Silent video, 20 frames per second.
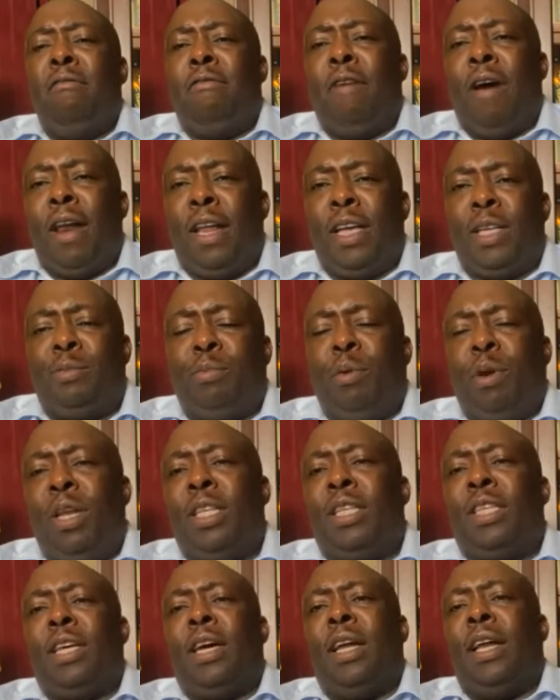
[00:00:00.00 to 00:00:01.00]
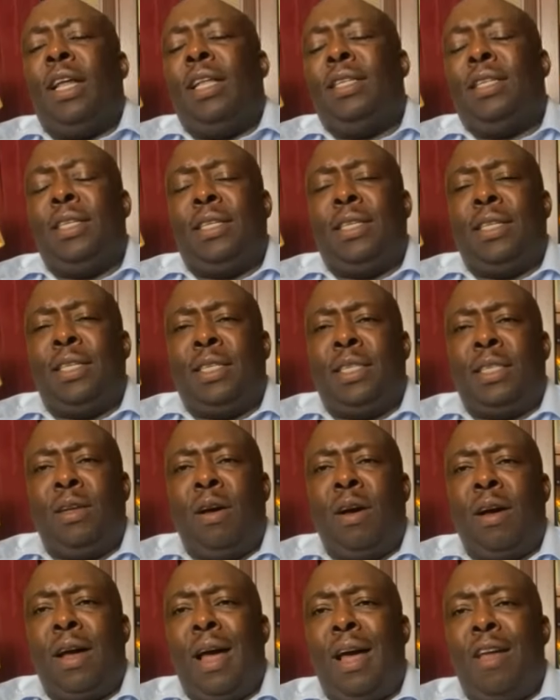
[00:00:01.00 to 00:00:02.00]
various political entities in
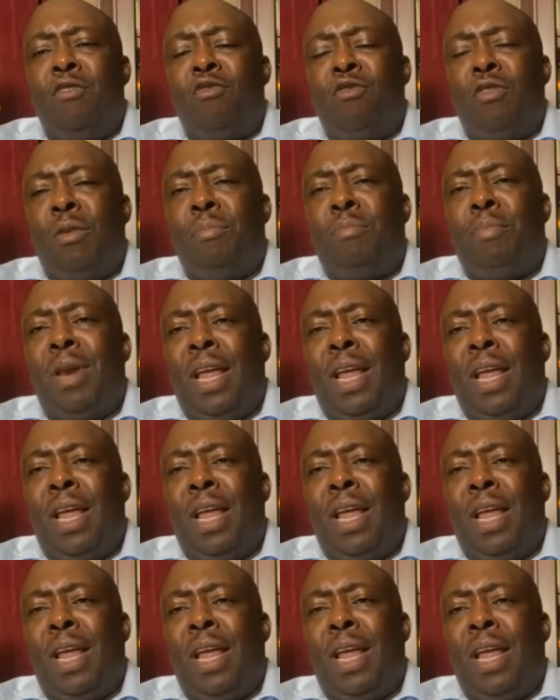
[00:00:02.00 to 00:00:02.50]
our country,